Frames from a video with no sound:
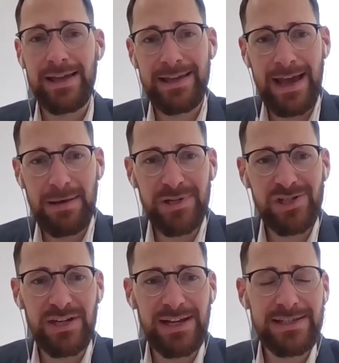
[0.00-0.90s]
Can be
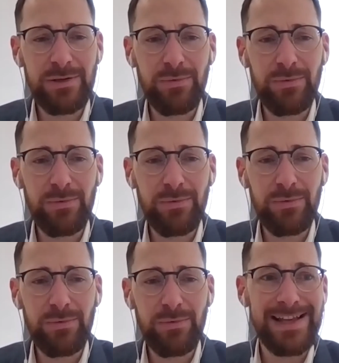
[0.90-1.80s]
genetic. We don't know
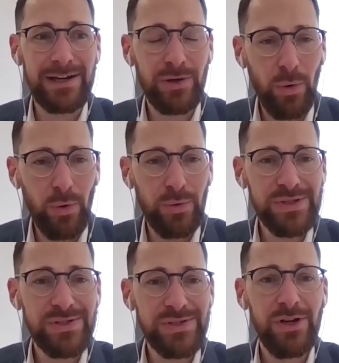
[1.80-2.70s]
the exact
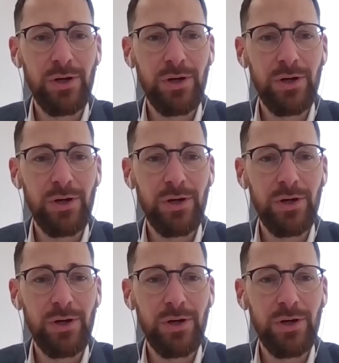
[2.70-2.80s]
cause.